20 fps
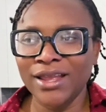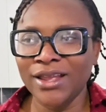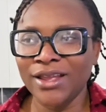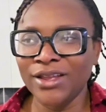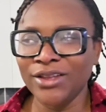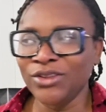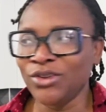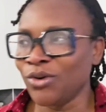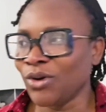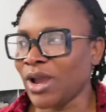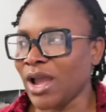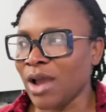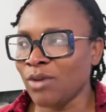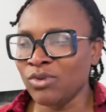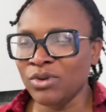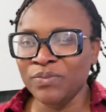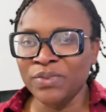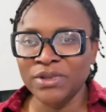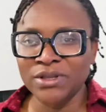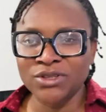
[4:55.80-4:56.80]
your car
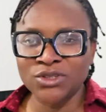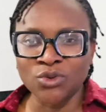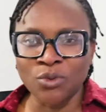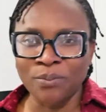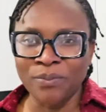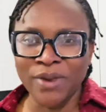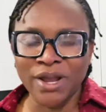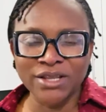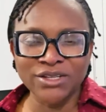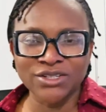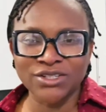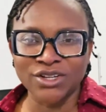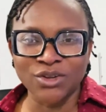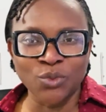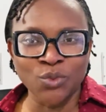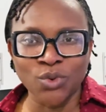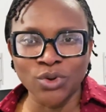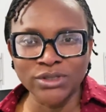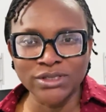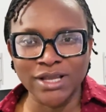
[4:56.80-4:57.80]
will be submerged in
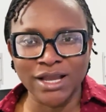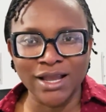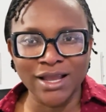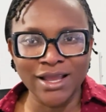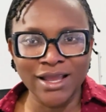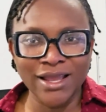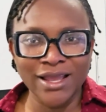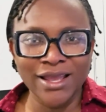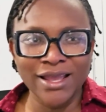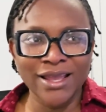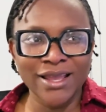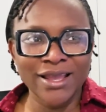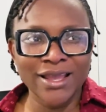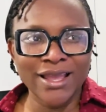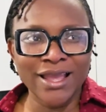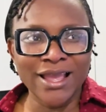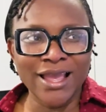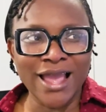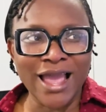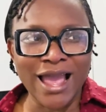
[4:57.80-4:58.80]
water
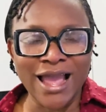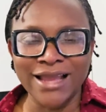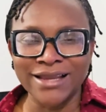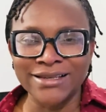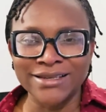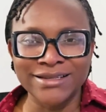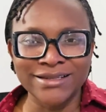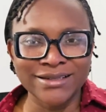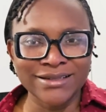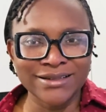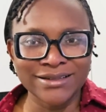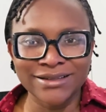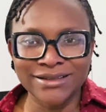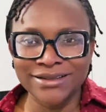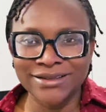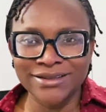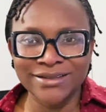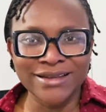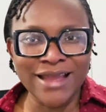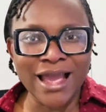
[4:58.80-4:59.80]
and
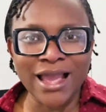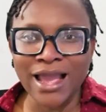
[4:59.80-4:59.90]
that